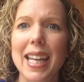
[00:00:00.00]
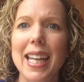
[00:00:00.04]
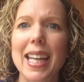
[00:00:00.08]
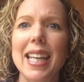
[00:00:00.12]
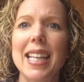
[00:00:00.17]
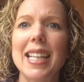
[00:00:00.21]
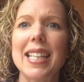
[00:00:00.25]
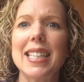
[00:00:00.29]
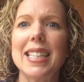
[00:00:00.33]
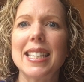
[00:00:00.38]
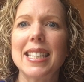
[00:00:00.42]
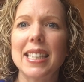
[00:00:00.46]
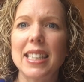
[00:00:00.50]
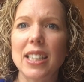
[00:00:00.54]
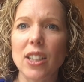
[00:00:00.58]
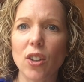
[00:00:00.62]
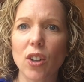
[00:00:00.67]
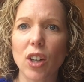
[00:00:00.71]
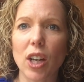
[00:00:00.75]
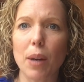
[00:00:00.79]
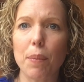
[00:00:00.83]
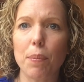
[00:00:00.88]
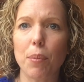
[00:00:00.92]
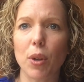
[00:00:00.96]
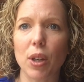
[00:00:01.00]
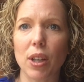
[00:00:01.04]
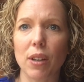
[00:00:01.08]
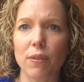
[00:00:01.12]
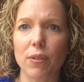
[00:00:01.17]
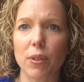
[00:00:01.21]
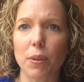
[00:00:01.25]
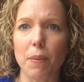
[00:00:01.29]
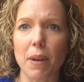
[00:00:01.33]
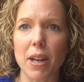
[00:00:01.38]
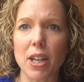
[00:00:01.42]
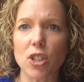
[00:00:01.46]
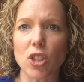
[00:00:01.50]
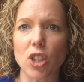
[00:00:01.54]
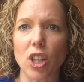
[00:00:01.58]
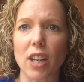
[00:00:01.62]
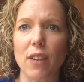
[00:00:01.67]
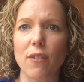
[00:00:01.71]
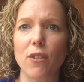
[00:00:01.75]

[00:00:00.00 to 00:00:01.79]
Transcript: it is still going to put inflammation.